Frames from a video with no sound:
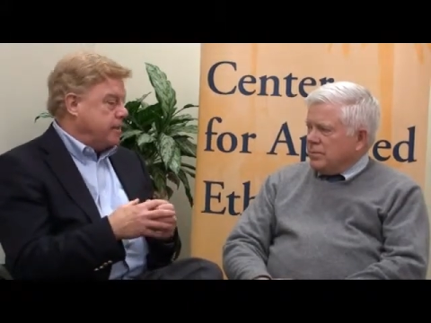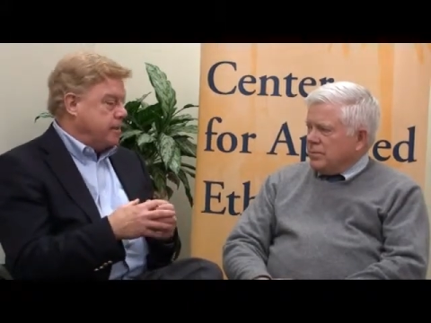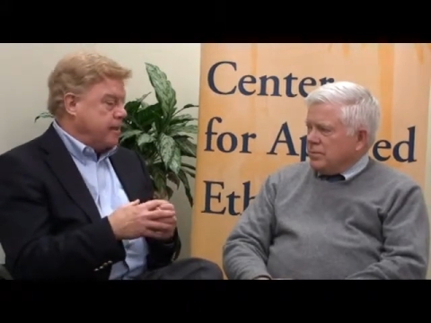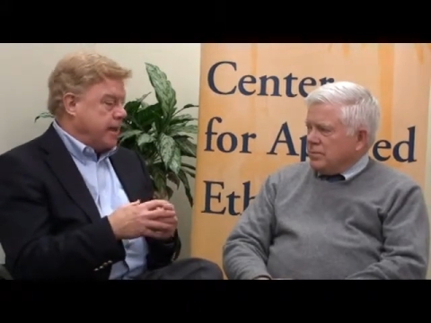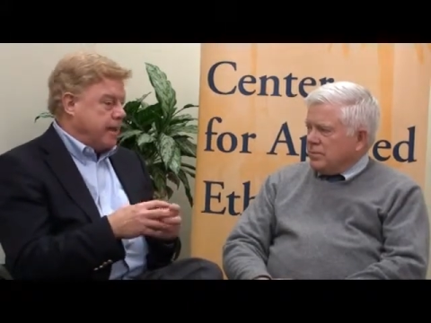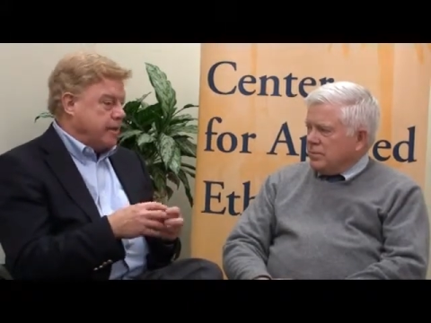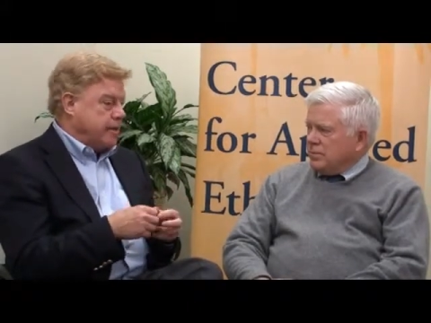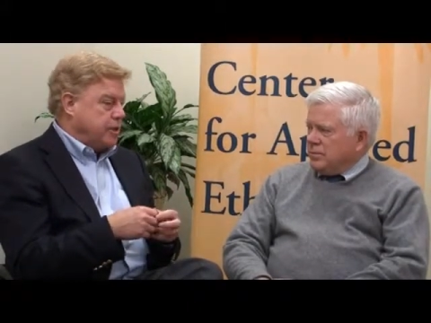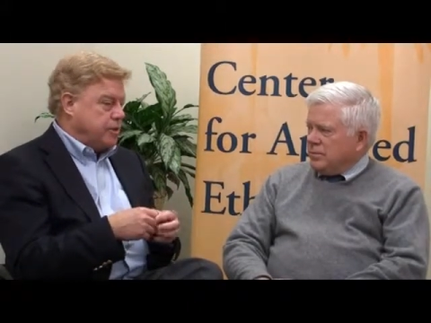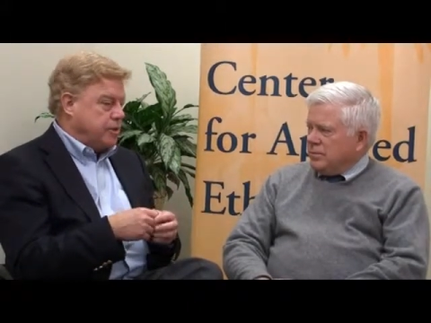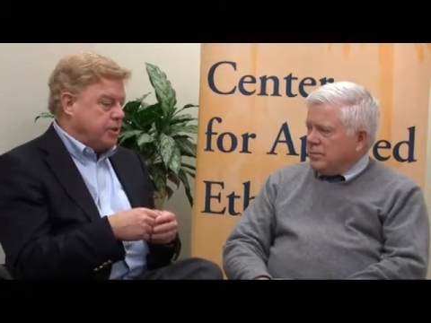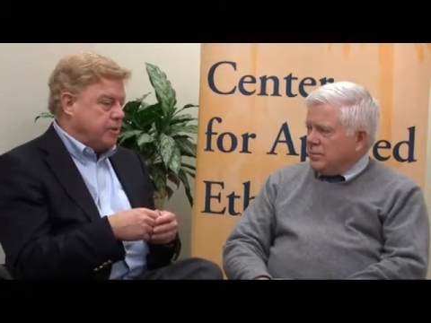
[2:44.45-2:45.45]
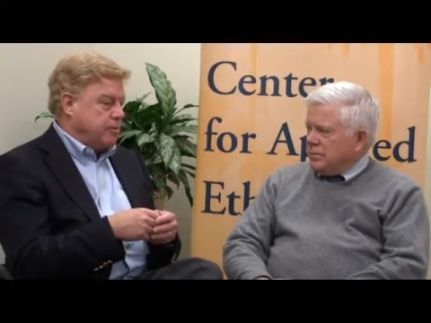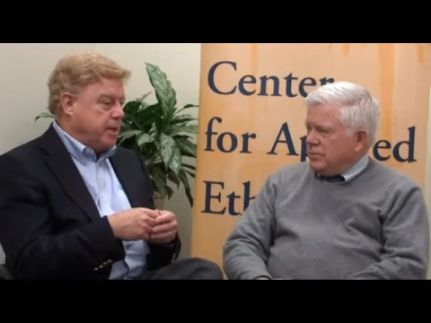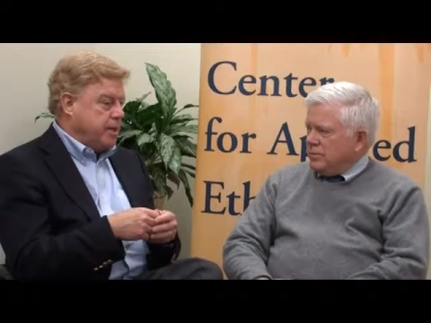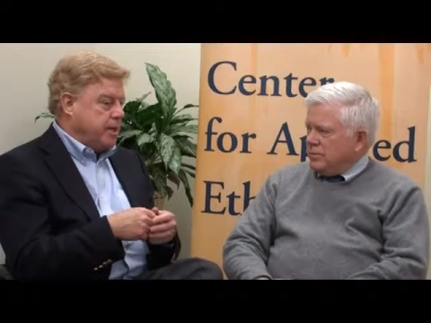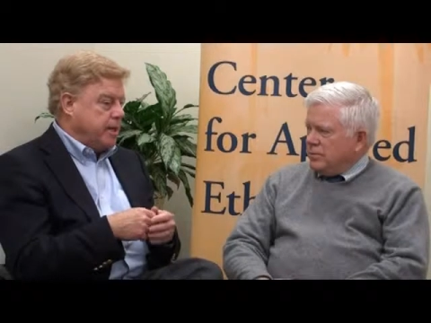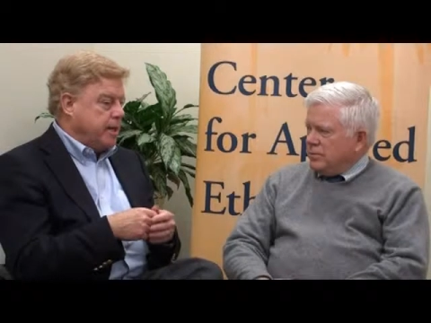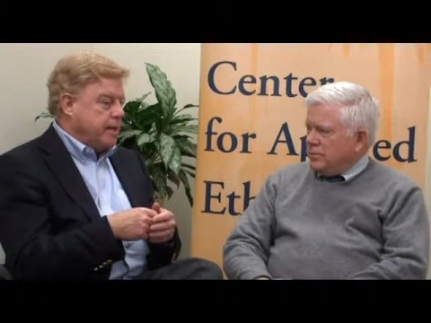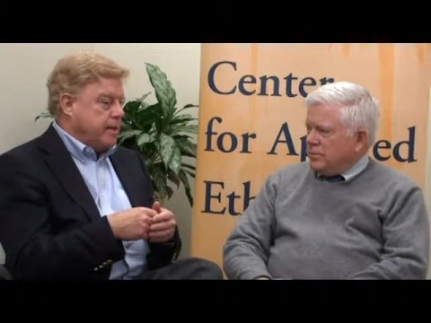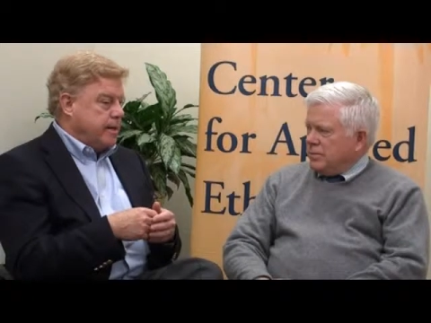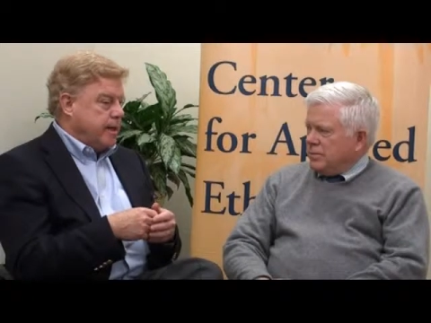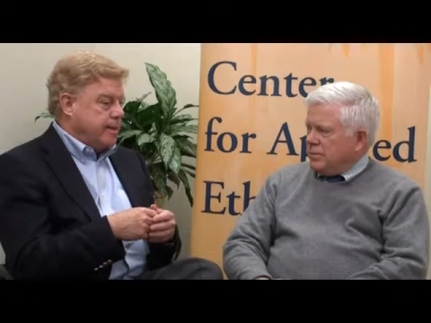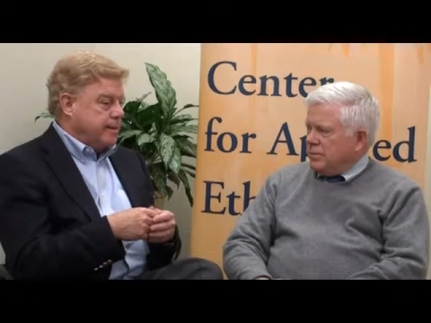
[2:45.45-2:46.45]
Speaker 1: that you should be
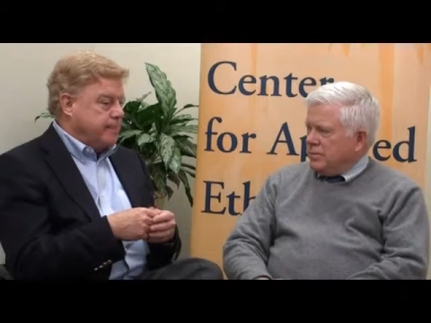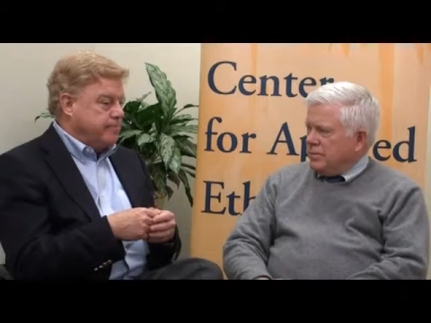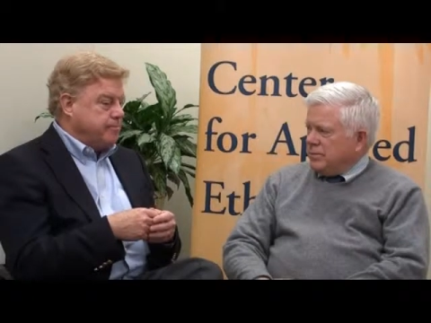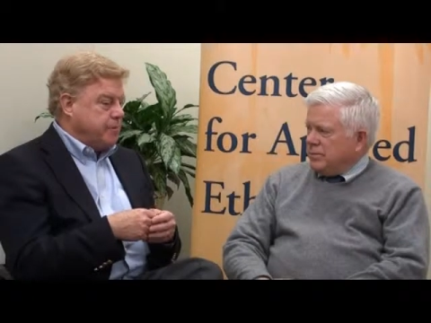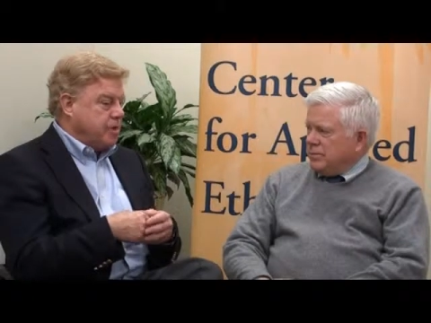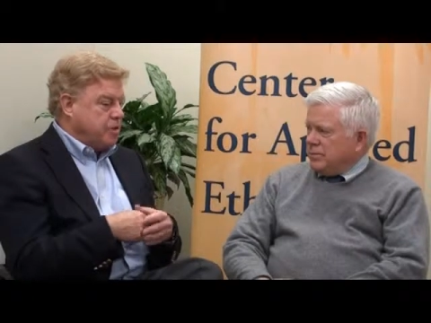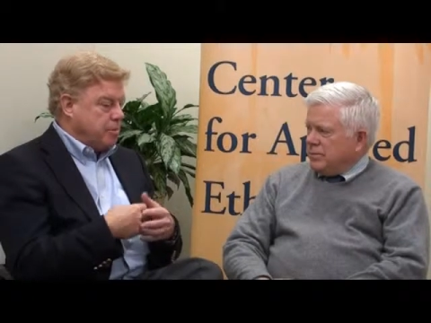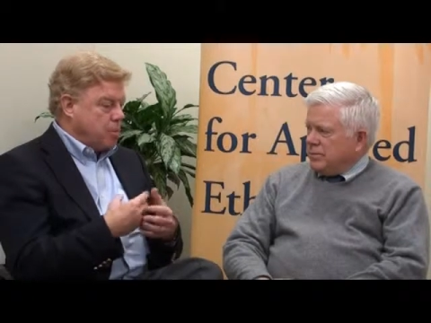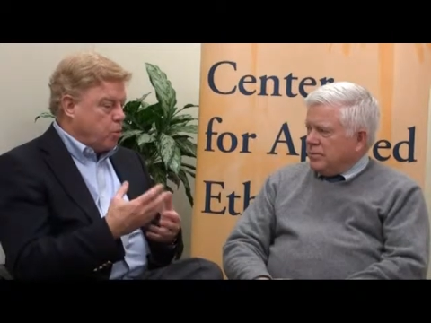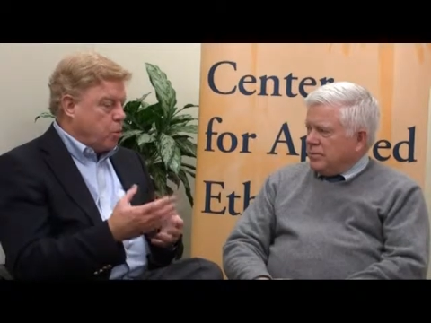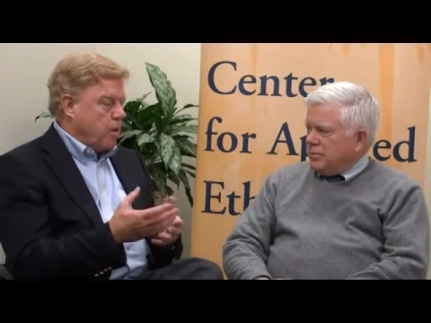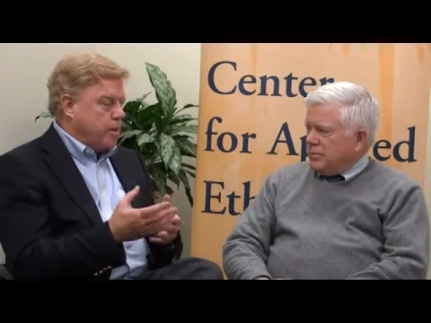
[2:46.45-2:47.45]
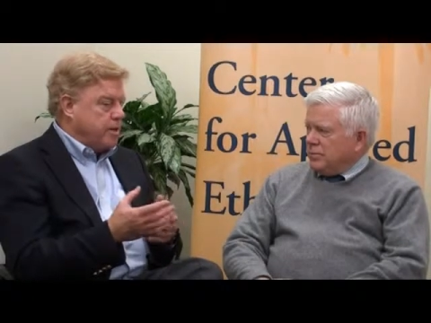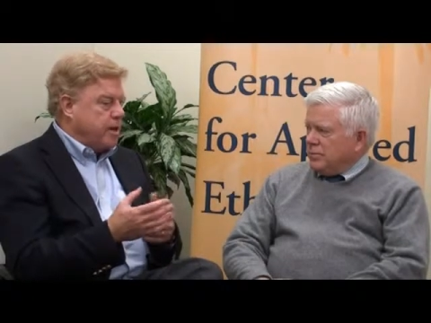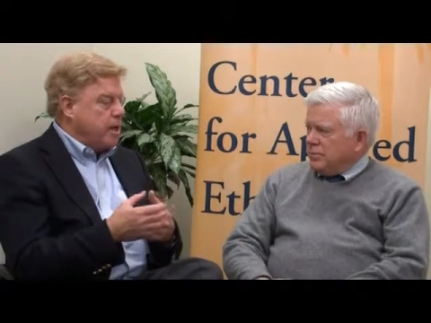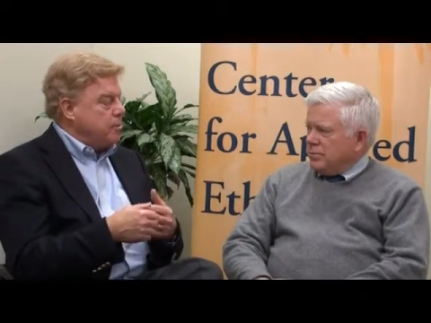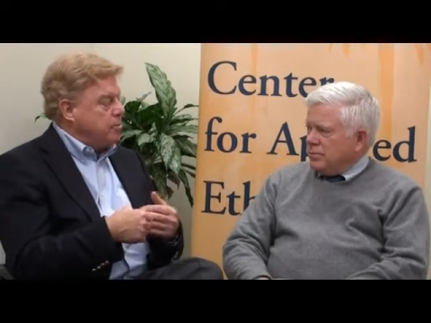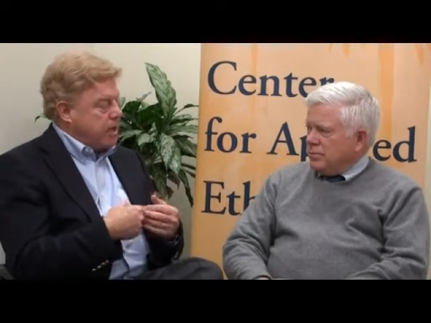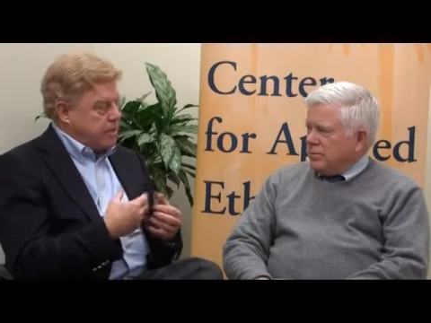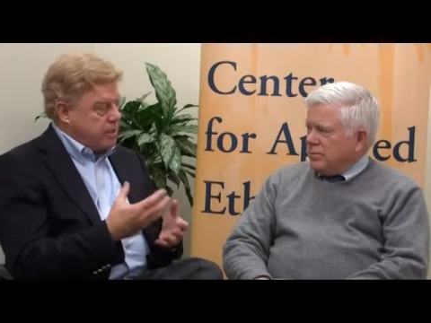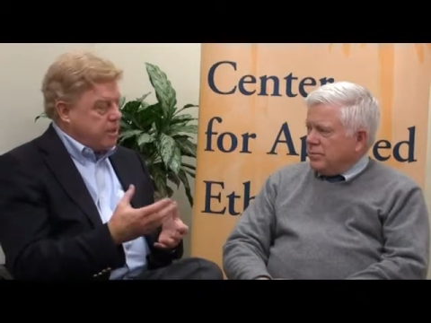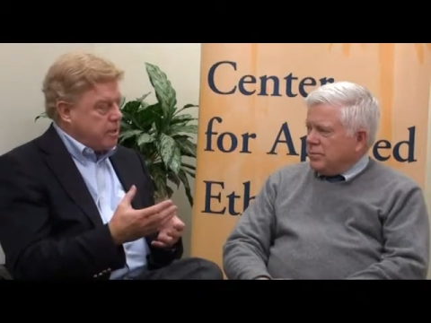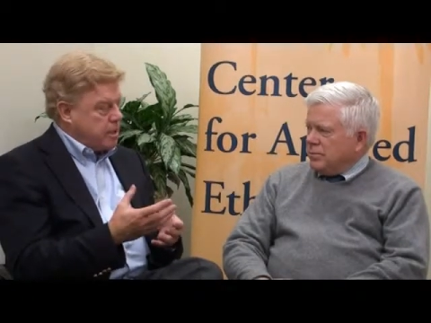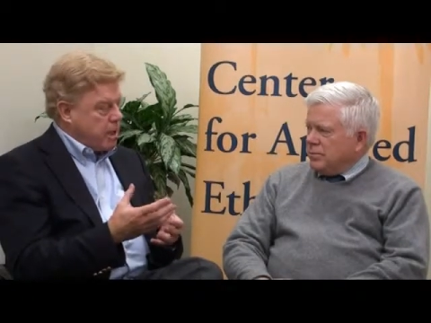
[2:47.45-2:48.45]
um, you should be warned. But I
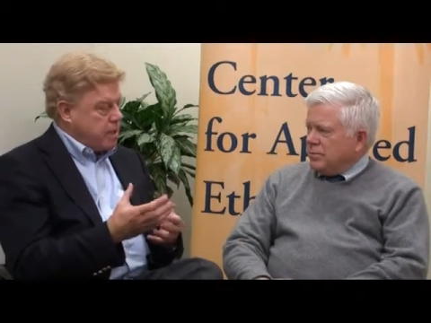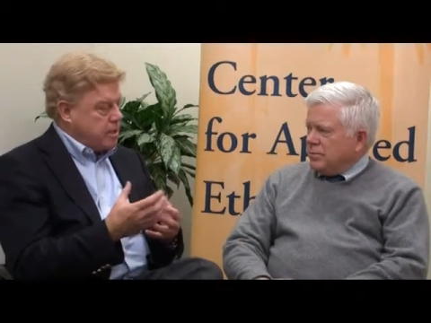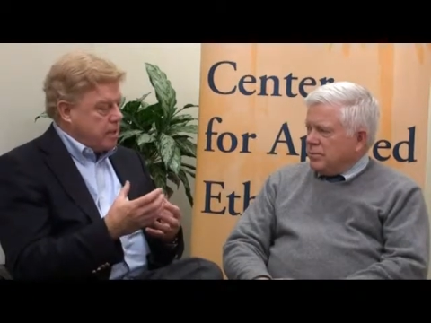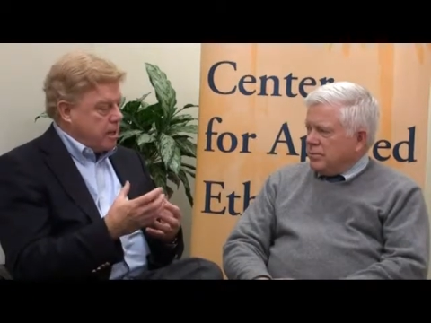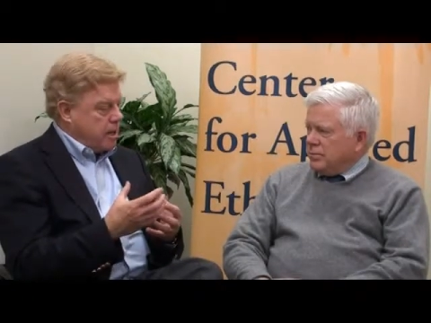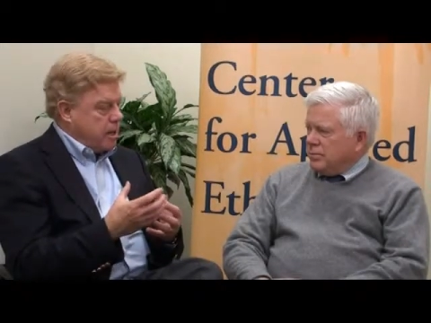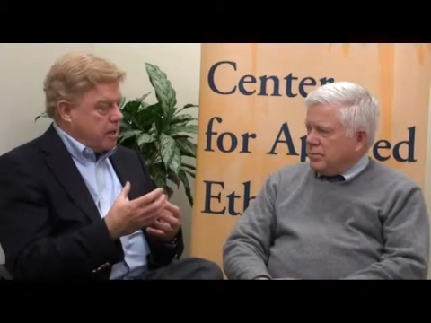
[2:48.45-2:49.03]
think on